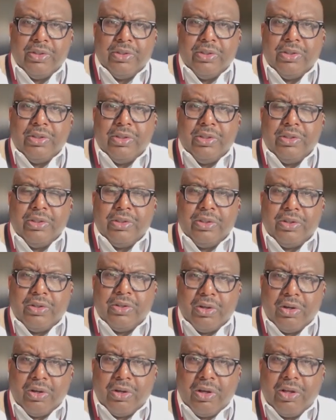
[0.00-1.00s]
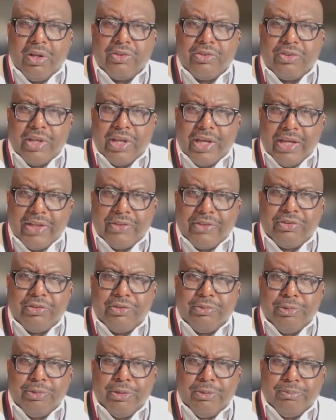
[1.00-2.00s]
the cause has
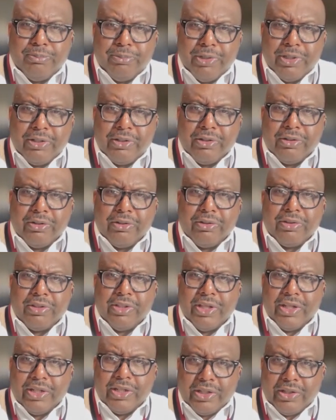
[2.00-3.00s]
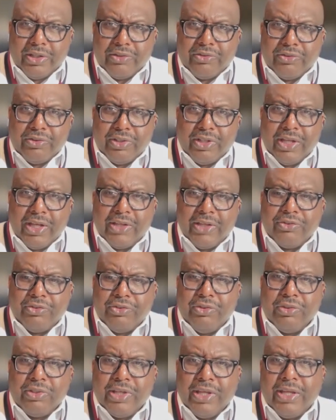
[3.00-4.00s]
to be bigger than us.
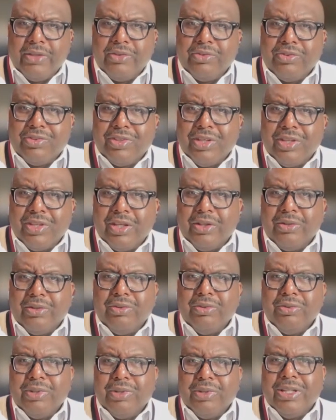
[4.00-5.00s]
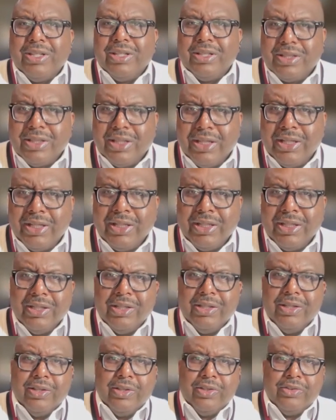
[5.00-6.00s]
You can't say or do anything
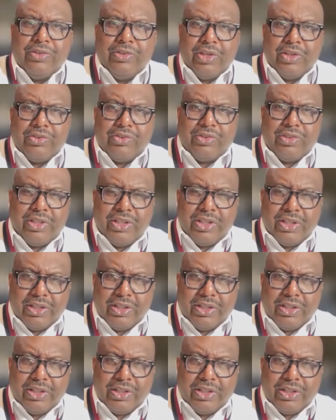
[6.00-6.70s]
just to get